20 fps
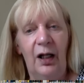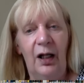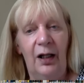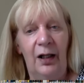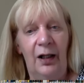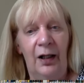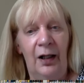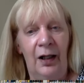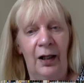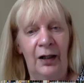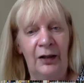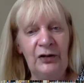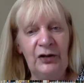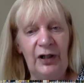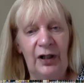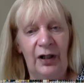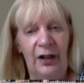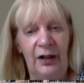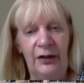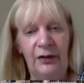and
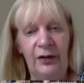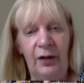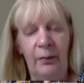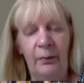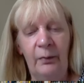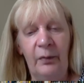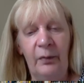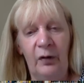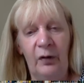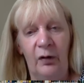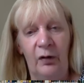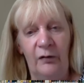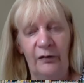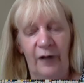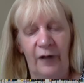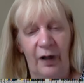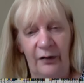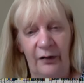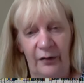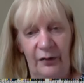a number of
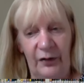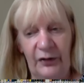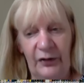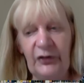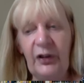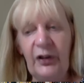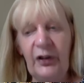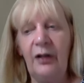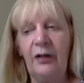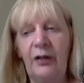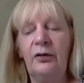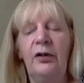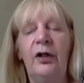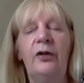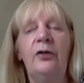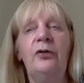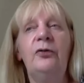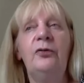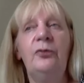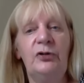others
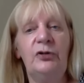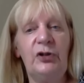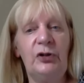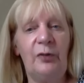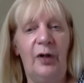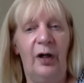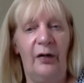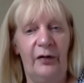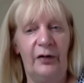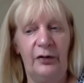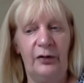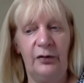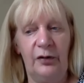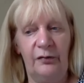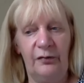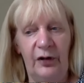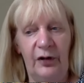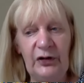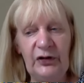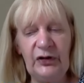go to other
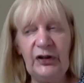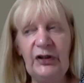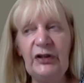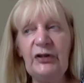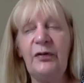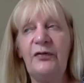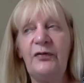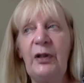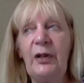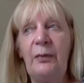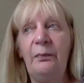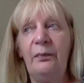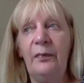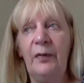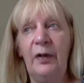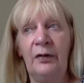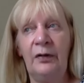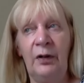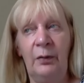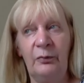universities. We've sent
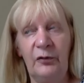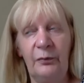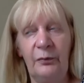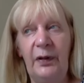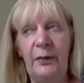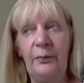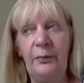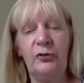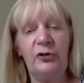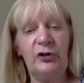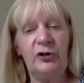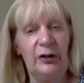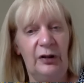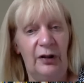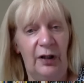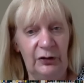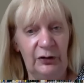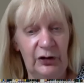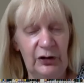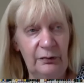a number of people to
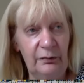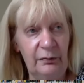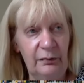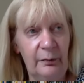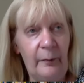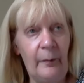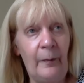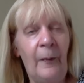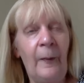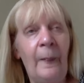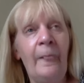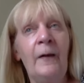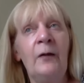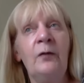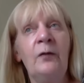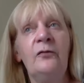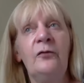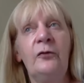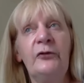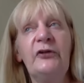London,
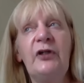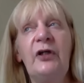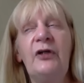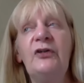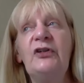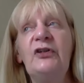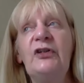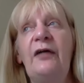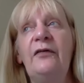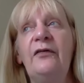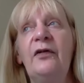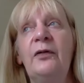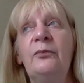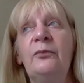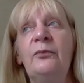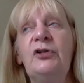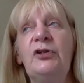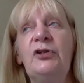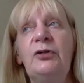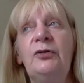also sent
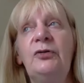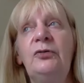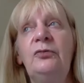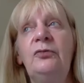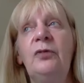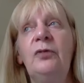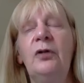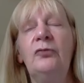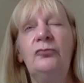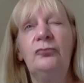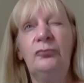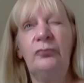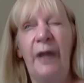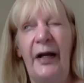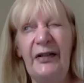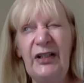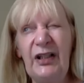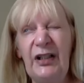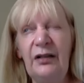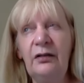them to
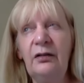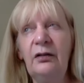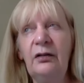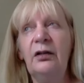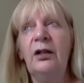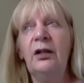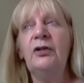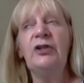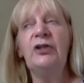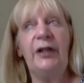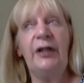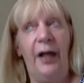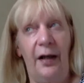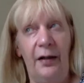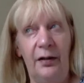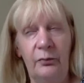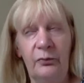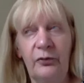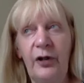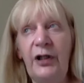Reading, to
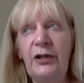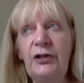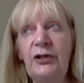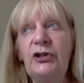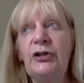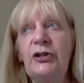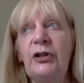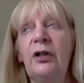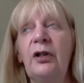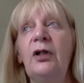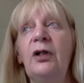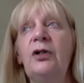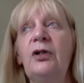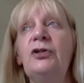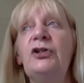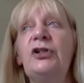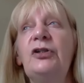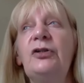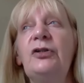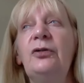Cambridge,
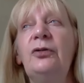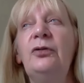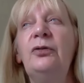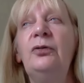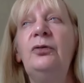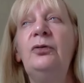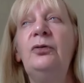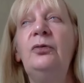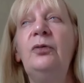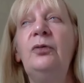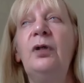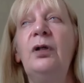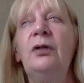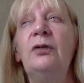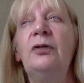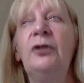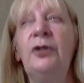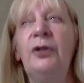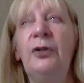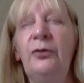to
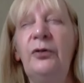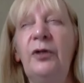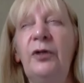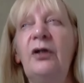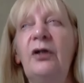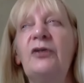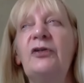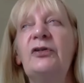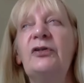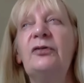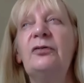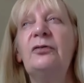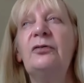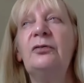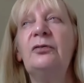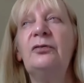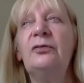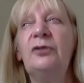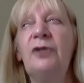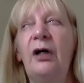
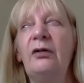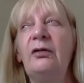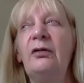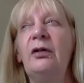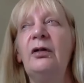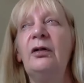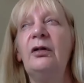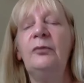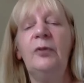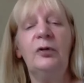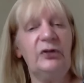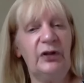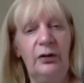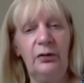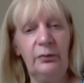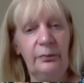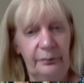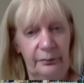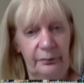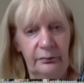Newcastle, Durham. So